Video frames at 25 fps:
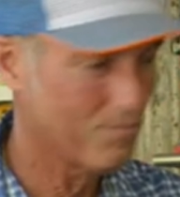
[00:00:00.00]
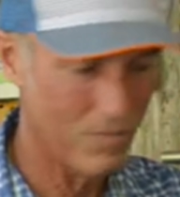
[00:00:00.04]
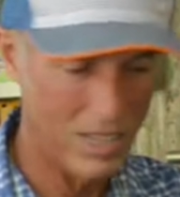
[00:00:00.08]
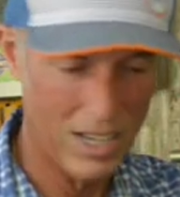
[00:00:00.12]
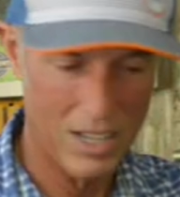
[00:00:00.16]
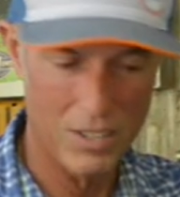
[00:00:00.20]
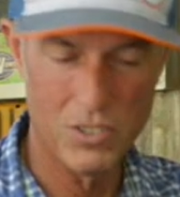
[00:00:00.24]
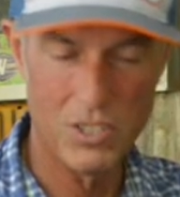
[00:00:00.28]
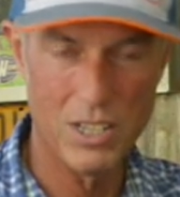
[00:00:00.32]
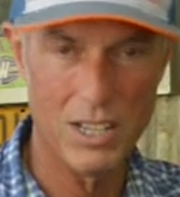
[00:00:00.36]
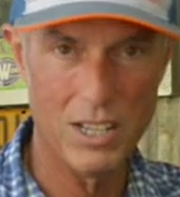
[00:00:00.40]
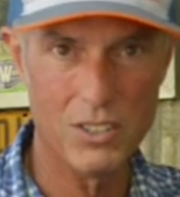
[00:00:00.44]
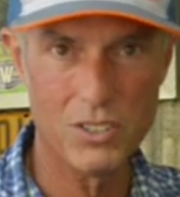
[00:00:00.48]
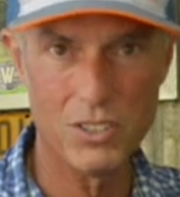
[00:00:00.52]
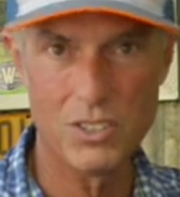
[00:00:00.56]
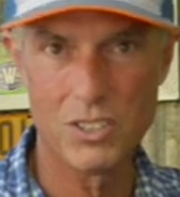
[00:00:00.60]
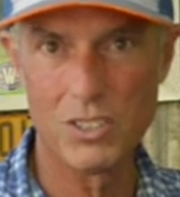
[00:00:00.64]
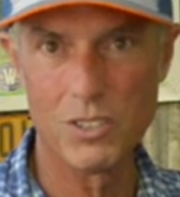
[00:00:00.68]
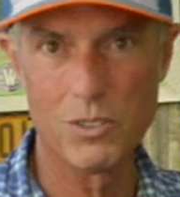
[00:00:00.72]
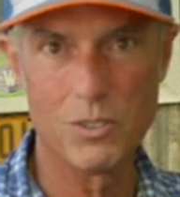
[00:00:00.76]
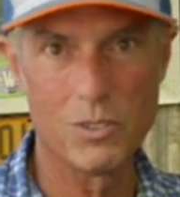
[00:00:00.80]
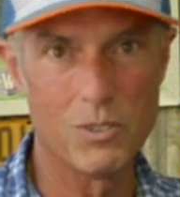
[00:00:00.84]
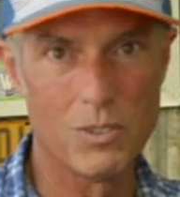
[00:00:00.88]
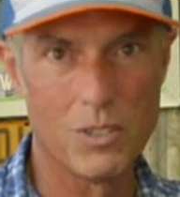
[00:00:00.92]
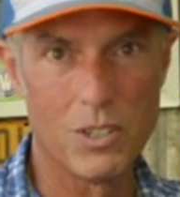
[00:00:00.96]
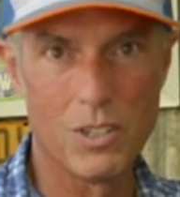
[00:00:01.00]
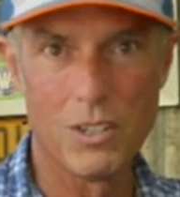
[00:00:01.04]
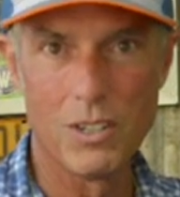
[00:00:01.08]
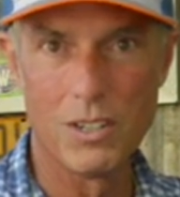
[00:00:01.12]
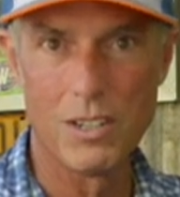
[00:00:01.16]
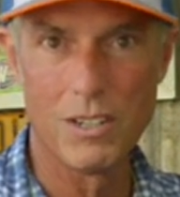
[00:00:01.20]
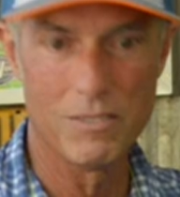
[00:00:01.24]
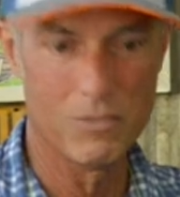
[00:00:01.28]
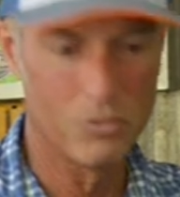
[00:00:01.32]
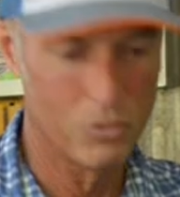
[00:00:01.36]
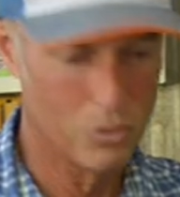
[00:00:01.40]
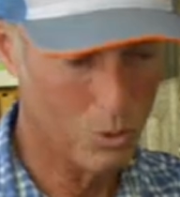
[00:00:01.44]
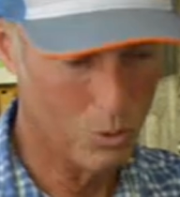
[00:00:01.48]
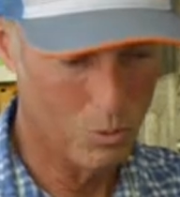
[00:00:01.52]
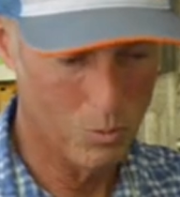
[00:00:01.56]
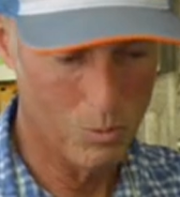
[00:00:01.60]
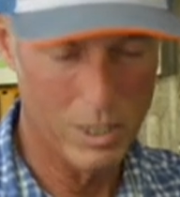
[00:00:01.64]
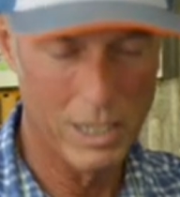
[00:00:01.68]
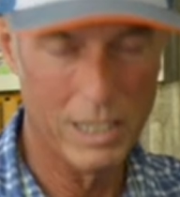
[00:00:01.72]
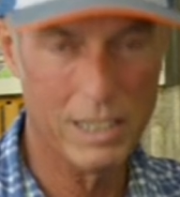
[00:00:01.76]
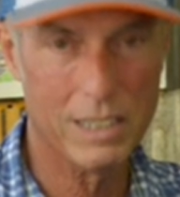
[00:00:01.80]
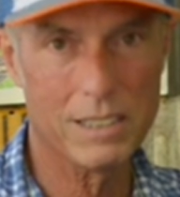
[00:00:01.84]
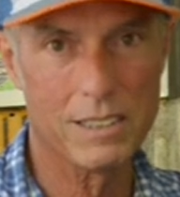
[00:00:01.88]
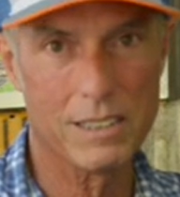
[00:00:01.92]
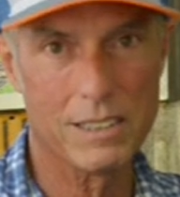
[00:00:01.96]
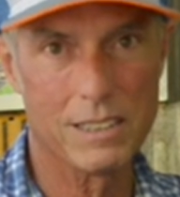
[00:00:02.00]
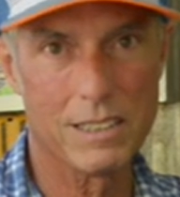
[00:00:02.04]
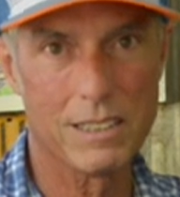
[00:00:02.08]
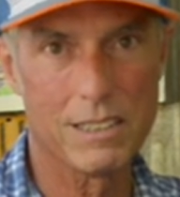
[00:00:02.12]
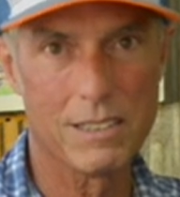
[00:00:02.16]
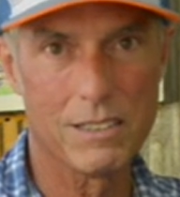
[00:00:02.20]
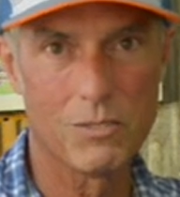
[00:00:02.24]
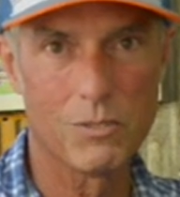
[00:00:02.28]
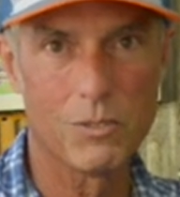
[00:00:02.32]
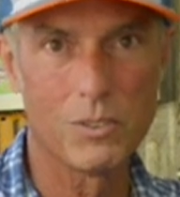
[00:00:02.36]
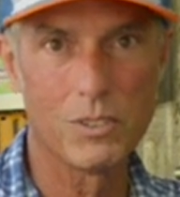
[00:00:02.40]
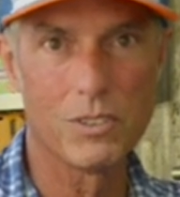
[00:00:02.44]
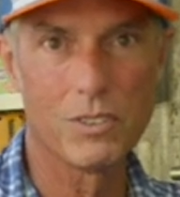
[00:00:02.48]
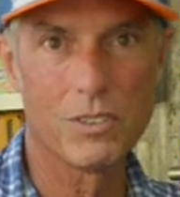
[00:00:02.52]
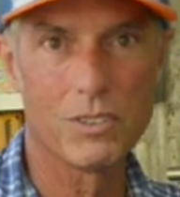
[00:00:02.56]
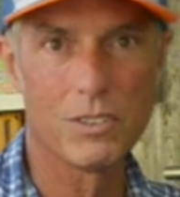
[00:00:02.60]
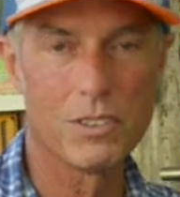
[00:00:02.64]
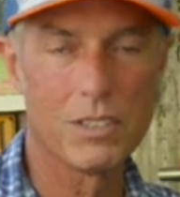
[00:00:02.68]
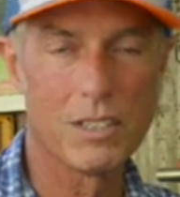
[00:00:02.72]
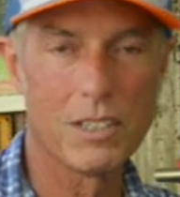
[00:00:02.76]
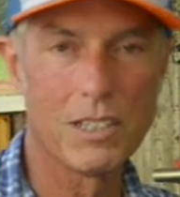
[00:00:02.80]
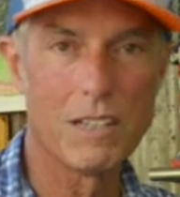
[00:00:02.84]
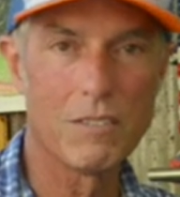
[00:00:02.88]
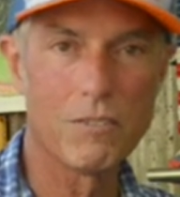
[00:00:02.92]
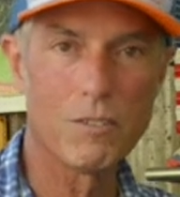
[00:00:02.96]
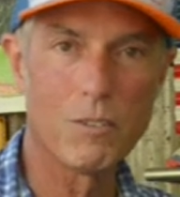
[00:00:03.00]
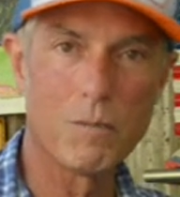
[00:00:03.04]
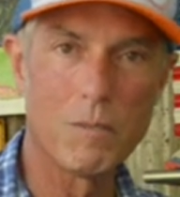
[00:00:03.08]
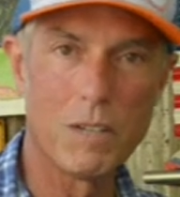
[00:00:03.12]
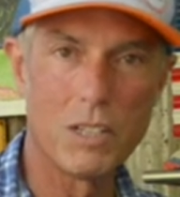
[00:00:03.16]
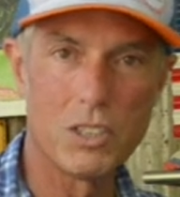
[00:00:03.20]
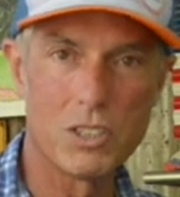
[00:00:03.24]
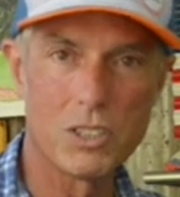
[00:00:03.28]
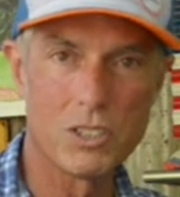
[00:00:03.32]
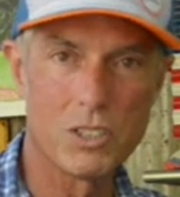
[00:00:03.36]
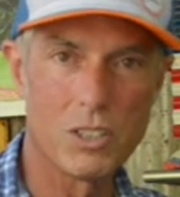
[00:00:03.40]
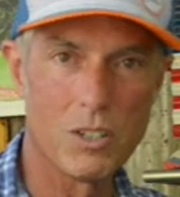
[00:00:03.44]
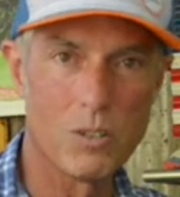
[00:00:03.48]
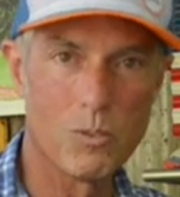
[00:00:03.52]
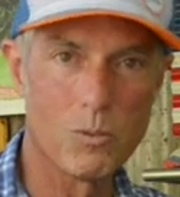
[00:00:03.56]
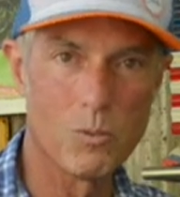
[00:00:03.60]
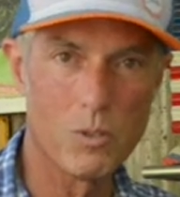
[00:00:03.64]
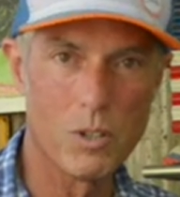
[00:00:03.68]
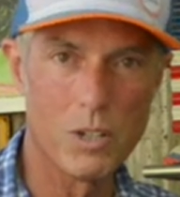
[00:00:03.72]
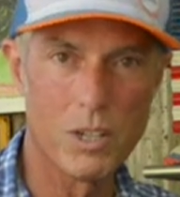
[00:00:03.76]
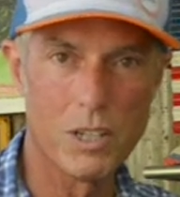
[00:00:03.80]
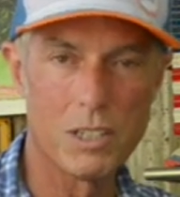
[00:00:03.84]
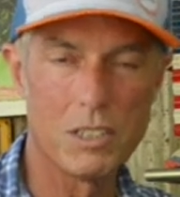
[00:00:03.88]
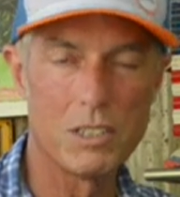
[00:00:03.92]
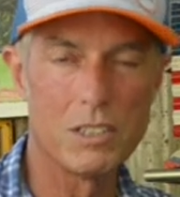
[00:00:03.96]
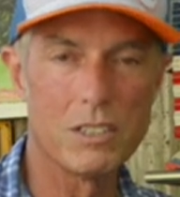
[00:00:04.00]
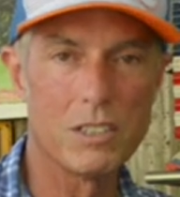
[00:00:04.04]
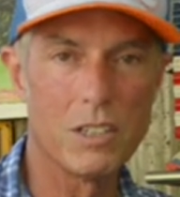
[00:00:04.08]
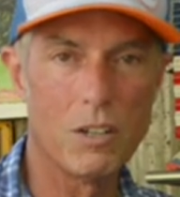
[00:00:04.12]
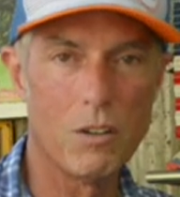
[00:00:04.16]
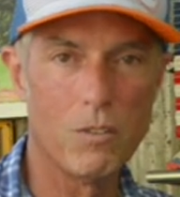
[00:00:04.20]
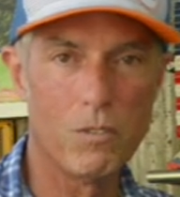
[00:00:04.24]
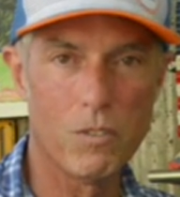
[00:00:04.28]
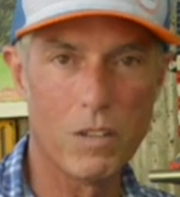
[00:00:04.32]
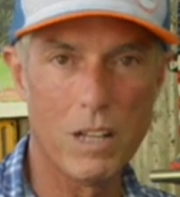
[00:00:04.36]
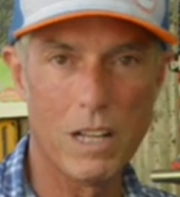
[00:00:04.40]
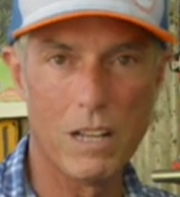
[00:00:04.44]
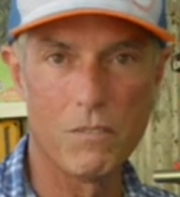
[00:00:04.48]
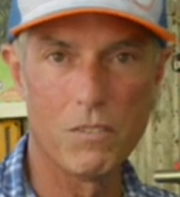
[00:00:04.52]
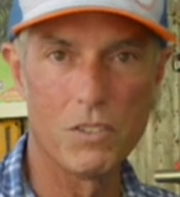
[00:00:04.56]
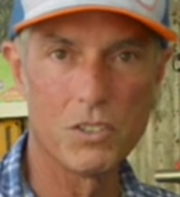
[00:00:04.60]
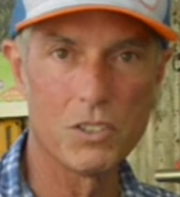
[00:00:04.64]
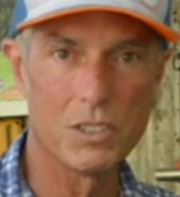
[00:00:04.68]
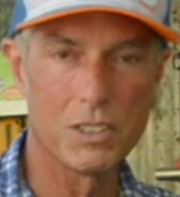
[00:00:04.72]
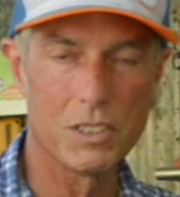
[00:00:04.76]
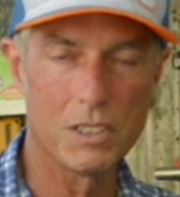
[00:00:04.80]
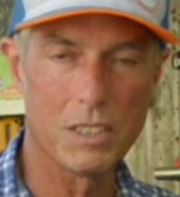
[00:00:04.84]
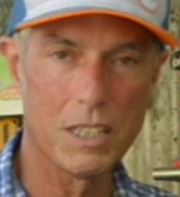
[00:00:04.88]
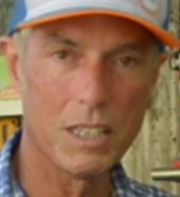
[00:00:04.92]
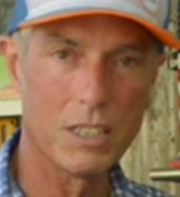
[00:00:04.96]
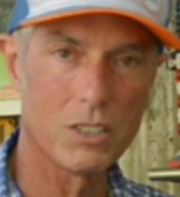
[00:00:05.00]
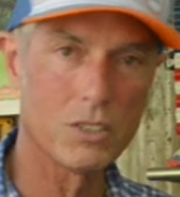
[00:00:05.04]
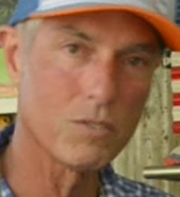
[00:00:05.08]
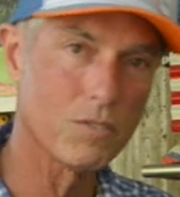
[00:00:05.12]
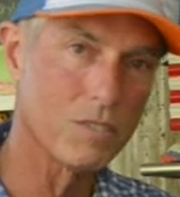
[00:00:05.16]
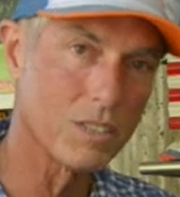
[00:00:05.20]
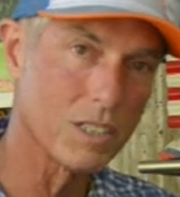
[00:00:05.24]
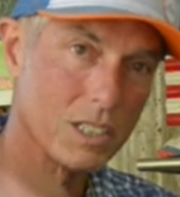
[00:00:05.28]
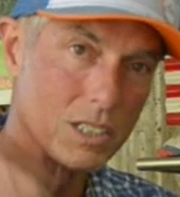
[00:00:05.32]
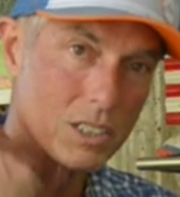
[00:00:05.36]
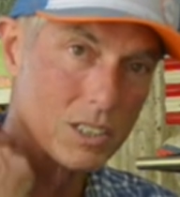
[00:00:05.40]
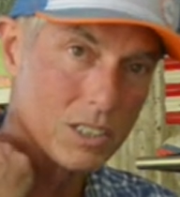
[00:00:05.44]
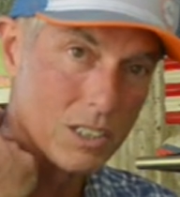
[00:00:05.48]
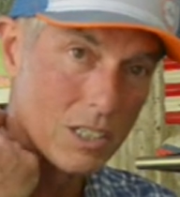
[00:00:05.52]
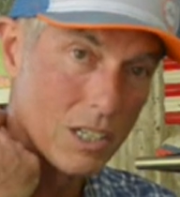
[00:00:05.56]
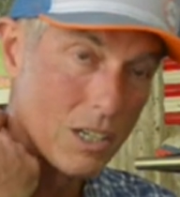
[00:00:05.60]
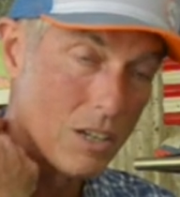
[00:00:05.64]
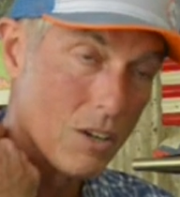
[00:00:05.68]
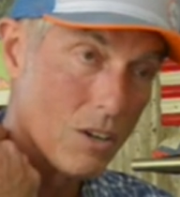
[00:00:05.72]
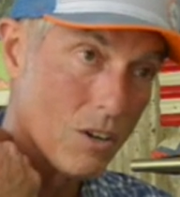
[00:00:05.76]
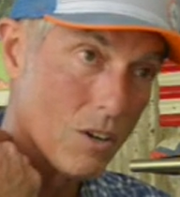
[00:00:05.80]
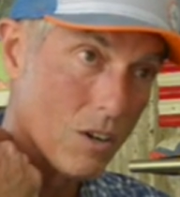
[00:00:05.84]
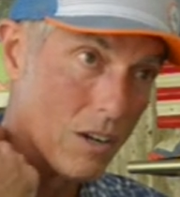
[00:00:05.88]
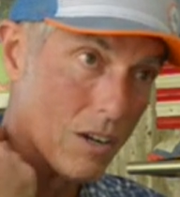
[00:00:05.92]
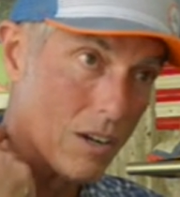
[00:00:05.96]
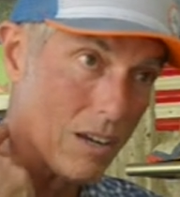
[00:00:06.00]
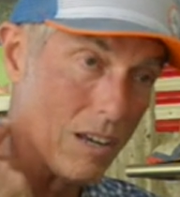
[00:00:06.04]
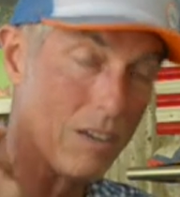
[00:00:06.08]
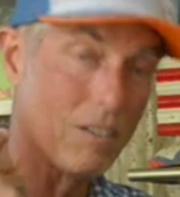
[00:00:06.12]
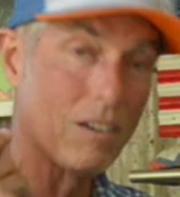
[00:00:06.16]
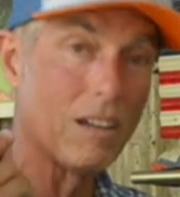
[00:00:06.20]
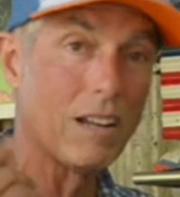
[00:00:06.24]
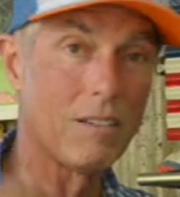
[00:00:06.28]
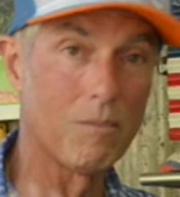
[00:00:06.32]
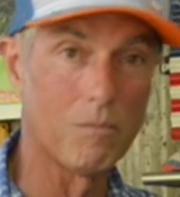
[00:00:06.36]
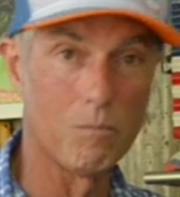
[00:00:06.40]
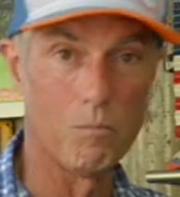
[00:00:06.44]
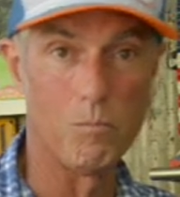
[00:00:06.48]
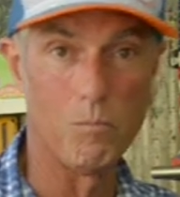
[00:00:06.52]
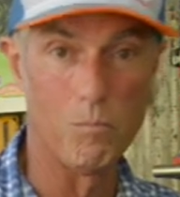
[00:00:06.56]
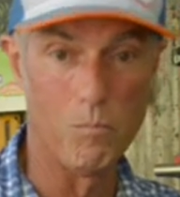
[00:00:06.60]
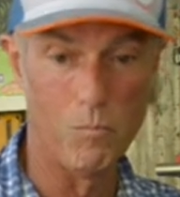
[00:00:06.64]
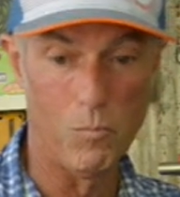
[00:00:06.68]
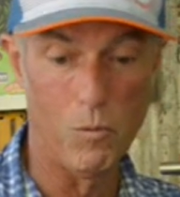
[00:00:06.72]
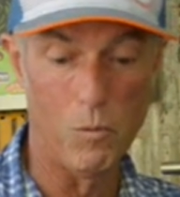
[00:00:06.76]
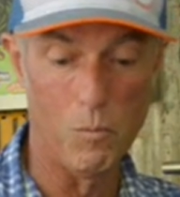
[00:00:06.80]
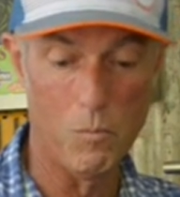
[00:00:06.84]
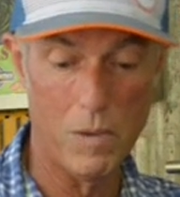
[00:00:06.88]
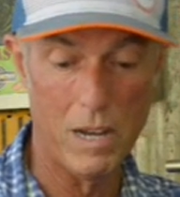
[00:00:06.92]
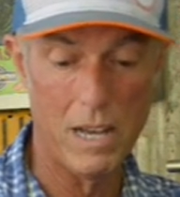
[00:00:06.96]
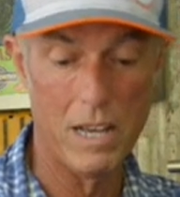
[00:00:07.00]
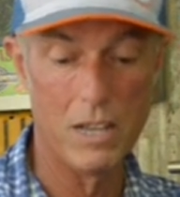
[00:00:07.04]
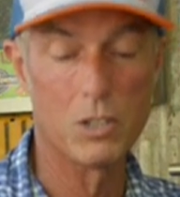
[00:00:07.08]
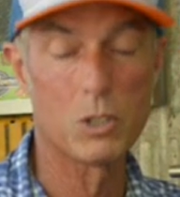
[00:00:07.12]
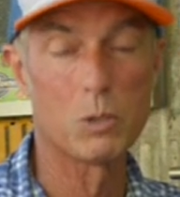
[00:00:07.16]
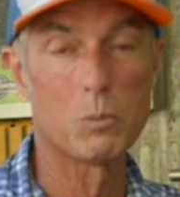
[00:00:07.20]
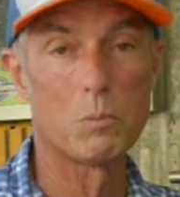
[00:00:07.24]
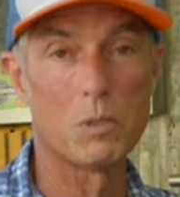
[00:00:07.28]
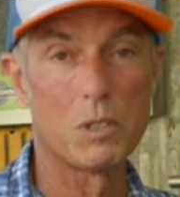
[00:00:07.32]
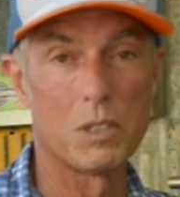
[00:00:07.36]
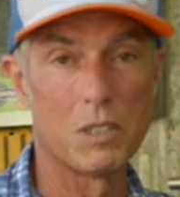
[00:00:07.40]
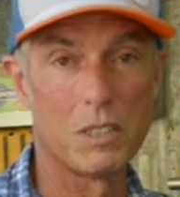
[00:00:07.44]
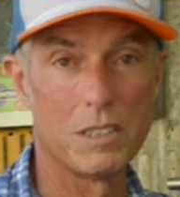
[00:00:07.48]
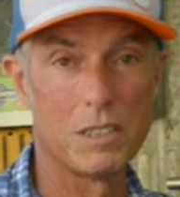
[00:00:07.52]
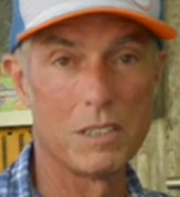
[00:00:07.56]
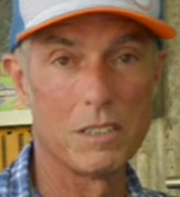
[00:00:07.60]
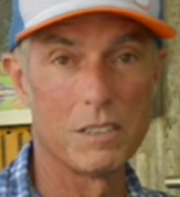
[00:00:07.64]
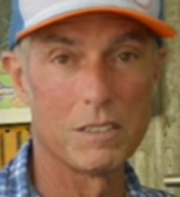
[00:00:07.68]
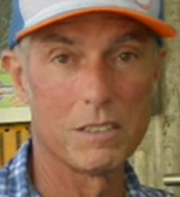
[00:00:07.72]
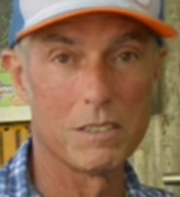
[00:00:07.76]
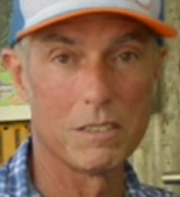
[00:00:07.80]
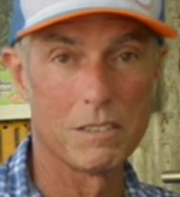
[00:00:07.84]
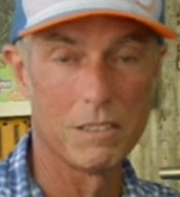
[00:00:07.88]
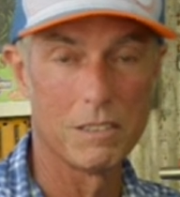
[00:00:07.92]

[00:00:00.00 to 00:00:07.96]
I text you directly with uh, information on where you can go fly fishing to catch fish. And from my experience.